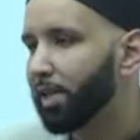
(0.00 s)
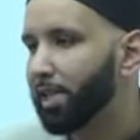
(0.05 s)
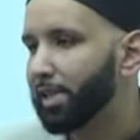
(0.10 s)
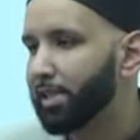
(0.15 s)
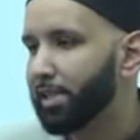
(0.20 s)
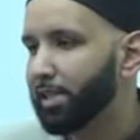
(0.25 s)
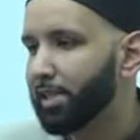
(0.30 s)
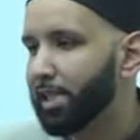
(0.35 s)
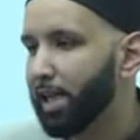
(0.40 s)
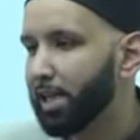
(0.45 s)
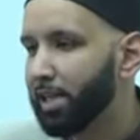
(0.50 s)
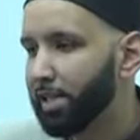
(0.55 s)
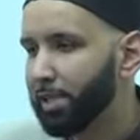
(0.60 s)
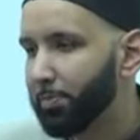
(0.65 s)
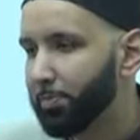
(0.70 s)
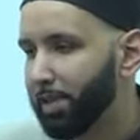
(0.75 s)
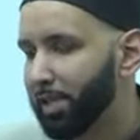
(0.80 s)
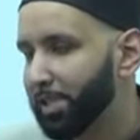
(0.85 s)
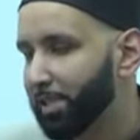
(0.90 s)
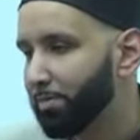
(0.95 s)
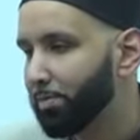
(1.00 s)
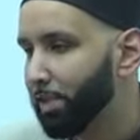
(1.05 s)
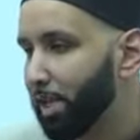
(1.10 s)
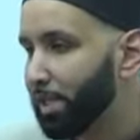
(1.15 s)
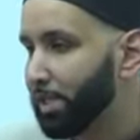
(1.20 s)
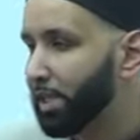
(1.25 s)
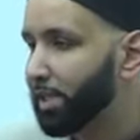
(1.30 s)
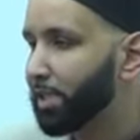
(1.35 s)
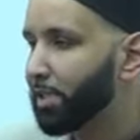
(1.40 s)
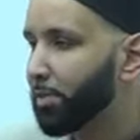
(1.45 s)
ask Allah to send his peace and
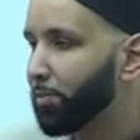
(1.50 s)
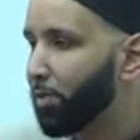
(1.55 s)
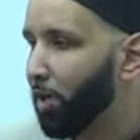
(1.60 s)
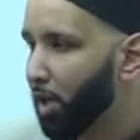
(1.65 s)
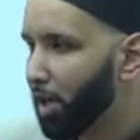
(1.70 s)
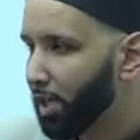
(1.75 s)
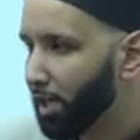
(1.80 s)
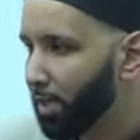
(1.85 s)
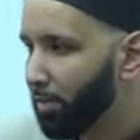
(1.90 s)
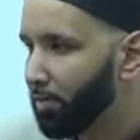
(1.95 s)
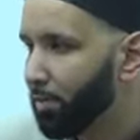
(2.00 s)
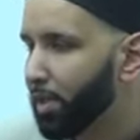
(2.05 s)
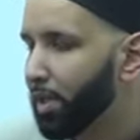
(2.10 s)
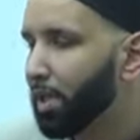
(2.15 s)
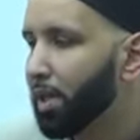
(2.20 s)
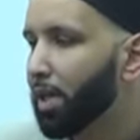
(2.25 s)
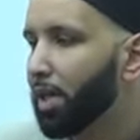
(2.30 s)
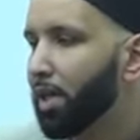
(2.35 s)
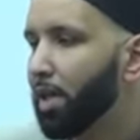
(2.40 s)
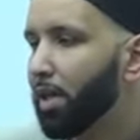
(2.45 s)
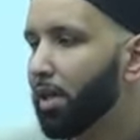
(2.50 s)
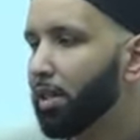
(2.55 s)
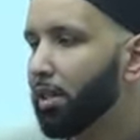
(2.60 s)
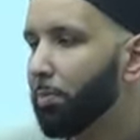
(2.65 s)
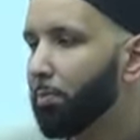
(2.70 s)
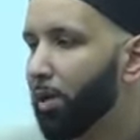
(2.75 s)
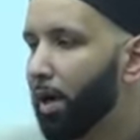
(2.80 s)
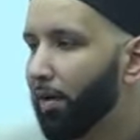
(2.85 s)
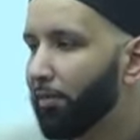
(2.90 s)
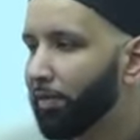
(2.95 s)
blessings upon him,
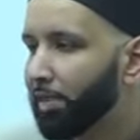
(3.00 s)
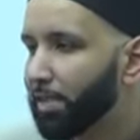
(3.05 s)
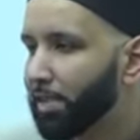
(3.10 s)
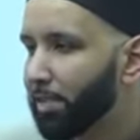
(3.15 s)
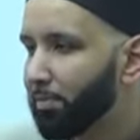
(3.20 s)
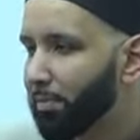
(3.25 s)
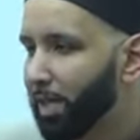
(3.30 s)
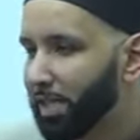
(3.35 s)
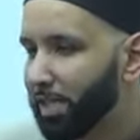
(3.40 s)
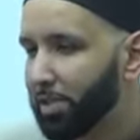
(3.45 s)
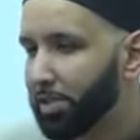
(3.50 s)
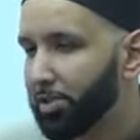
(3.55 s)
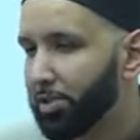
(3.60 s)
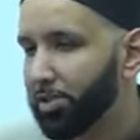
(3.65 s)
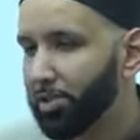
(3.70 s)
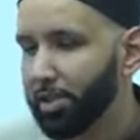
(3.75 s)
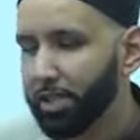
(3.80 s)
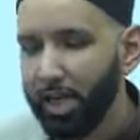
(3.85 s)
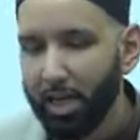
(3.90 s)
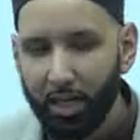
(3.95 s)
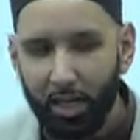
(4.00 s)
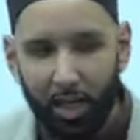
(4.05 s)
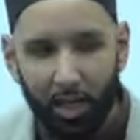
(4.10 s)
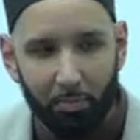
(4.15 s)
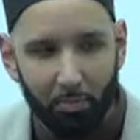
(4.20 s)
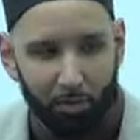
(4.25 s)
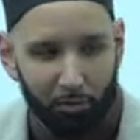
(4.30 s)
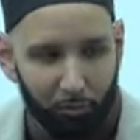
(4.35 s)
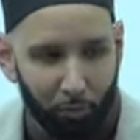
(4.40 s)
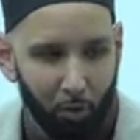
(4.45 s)
the prophets and messengers that
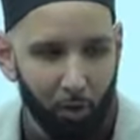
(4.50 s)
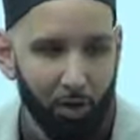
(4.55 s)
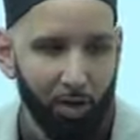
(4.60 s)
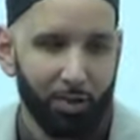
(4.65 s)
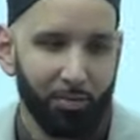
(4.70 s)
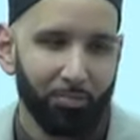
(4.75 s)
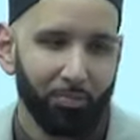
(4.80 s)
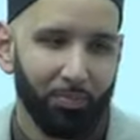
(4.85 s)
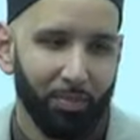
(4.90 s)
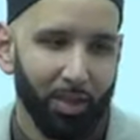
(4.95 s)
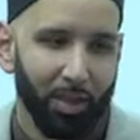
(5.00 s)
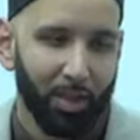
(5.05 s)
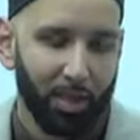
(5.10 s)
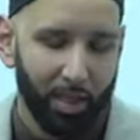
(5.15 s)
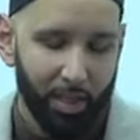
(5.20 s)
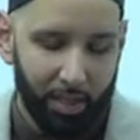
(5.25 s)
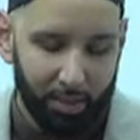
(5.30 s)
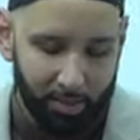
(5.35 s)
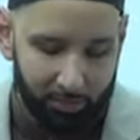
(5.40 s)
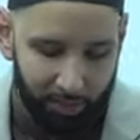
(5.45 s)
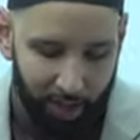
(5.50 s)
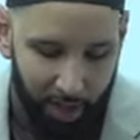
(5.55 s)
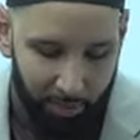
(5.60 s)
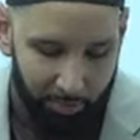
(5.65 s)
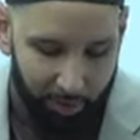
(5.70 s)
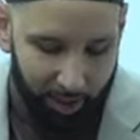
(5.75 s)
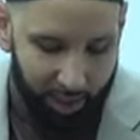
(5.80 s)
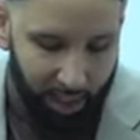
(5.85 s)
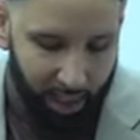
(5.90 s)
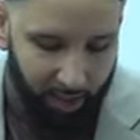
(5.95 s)
came before him, his
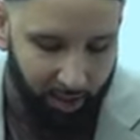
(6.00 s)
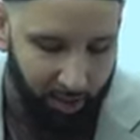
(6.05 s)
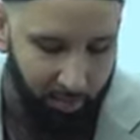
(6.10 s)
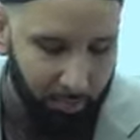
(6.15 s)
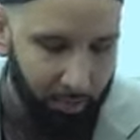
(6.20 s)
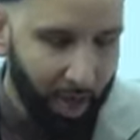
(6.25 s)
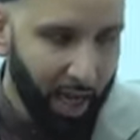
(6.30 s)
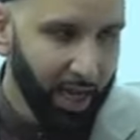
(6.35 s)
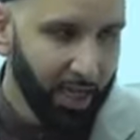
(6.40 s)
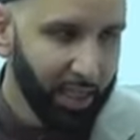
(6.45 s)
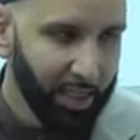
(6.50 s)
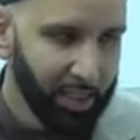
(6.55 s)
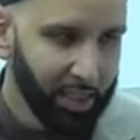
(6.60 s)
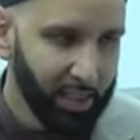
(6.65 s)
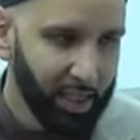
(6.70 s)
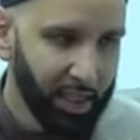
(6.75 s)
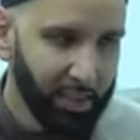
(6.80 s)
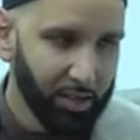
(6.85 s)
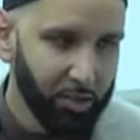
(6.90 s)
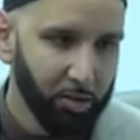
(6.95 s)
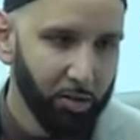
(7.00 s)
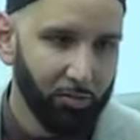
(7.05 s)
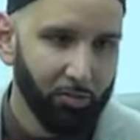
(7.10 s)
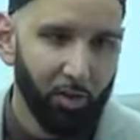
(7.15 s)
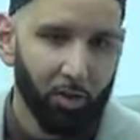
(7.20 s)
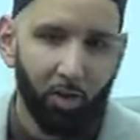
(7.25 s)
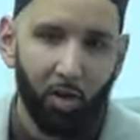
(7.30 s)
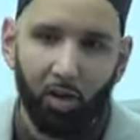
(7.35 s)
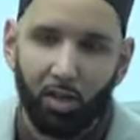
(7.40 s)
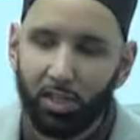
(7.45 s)
family and companions that
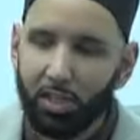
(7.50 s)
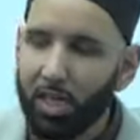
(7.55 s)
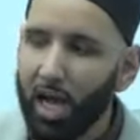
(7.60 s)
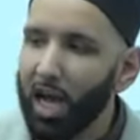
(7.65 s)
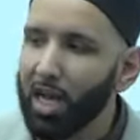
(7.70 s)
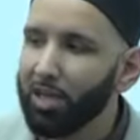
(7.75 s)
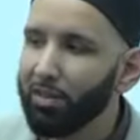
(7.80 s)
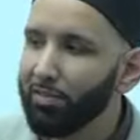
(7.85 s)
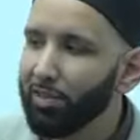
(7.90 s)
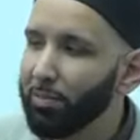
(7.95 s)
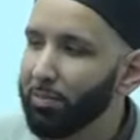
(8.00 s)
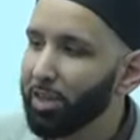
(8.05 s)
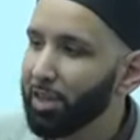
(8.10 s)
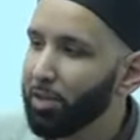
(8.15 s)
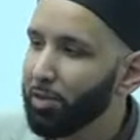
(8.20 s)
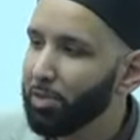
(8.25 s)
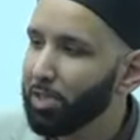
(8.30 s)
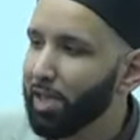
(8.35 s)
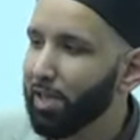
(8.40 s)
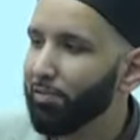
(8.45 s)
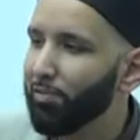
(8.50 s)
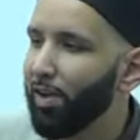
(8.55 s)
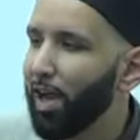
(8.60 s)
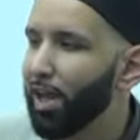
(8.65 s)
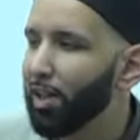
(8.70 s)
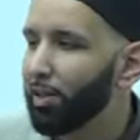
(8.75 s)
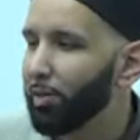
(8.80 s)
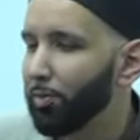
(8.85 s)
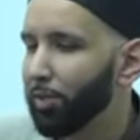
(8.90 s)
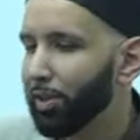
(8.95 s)
served alongside of him, and those that
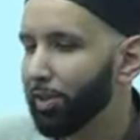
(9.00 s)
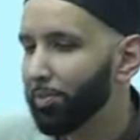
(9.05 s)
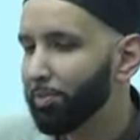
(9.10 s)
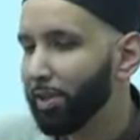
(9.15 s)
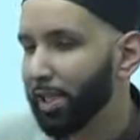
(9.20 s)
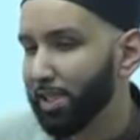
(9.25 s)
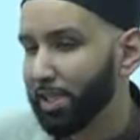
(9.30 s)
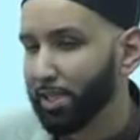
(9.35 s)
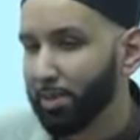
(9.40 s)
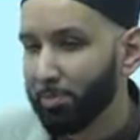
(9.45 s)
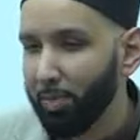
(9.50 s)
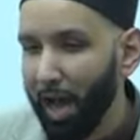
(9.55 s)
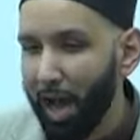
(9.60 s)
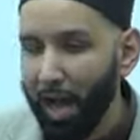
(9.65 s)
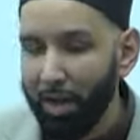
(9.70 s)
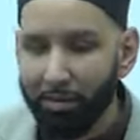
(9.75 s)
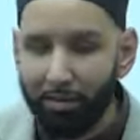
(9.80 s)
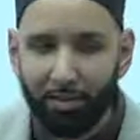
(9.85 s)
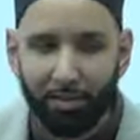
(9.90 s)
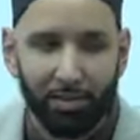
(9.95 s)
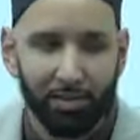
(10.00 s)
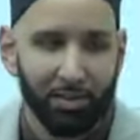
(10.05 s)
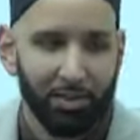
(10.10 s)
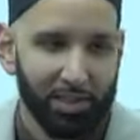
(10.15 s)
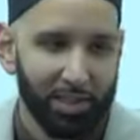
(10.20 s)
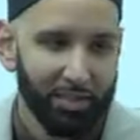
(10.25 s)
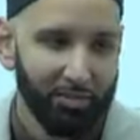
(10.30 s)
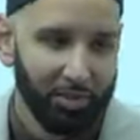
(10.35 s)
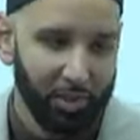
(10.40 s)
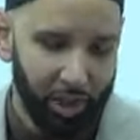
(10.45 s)
follow in their blessed path
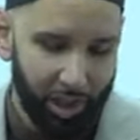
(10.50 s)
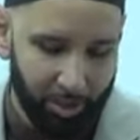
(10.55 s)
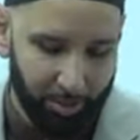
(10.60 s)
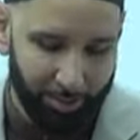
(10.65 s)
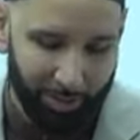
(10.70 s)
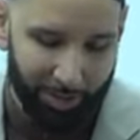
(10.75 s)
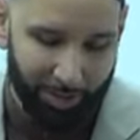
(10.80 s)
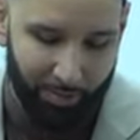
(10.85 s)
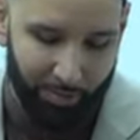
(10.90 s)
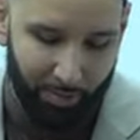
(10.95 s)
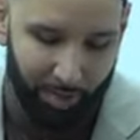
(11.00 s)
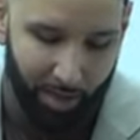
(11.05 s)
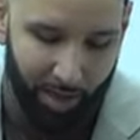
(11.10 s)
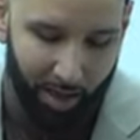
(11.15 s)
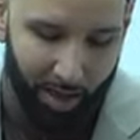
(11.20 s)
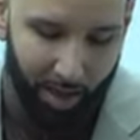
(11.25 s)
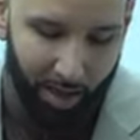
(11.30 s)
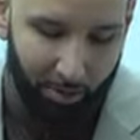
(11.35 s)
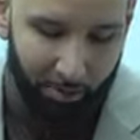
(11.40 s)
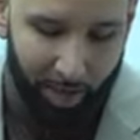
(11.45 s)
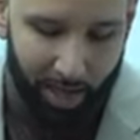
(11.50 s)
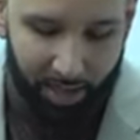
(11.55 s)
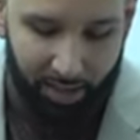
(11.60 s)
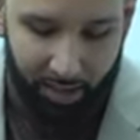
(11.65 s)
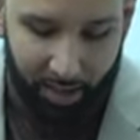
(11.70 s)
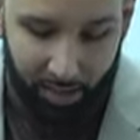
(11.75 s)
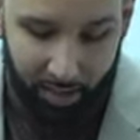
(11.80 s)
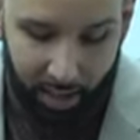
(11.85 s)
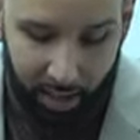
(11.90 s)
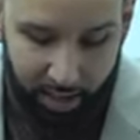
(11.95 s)
until the day of judgment. And we
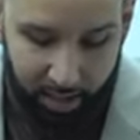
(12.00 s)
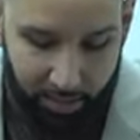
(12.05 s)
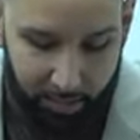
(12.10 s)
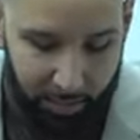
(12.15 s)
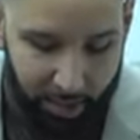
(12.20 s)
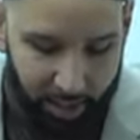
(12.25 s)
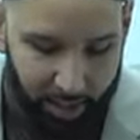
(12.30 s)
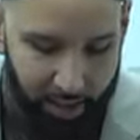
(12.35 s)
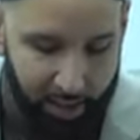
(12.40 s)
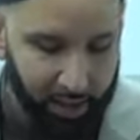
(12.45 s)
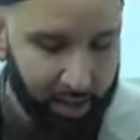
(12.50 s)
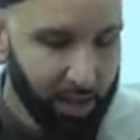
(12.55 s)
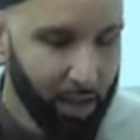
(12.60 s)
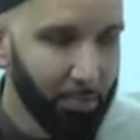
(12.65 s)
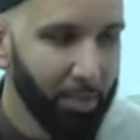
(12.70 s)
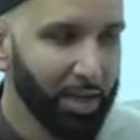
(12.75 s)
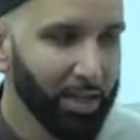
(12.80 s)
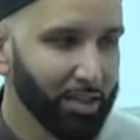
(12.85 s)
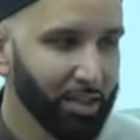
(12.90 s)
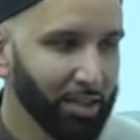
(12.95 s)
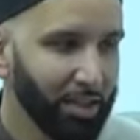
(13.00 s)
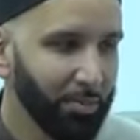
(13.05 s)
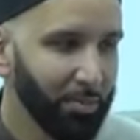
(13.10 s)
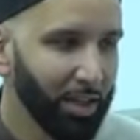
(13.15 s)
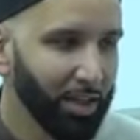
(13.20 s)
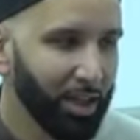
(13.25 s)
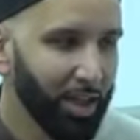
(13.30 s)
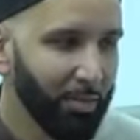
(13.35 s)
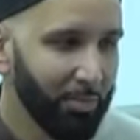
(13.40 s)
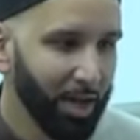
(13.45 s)
ask Allah to make us amongst
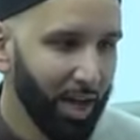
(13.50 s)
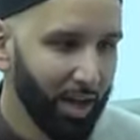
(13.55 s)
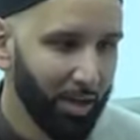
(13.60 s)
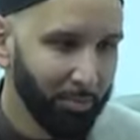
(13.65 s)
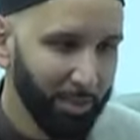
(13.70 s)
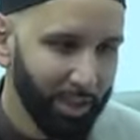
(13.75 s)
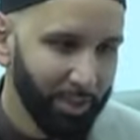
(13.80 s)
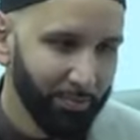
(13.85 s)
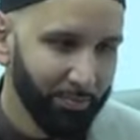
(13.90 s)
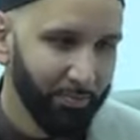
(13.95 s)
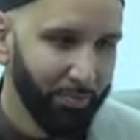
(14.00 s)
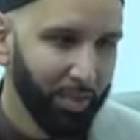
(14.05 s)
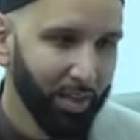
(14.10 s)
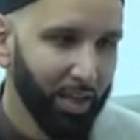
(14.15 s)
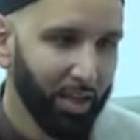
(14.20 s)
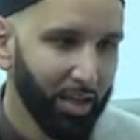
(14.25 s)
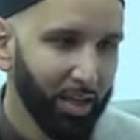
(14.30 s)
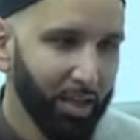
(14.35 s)
them. Allahumma ameen.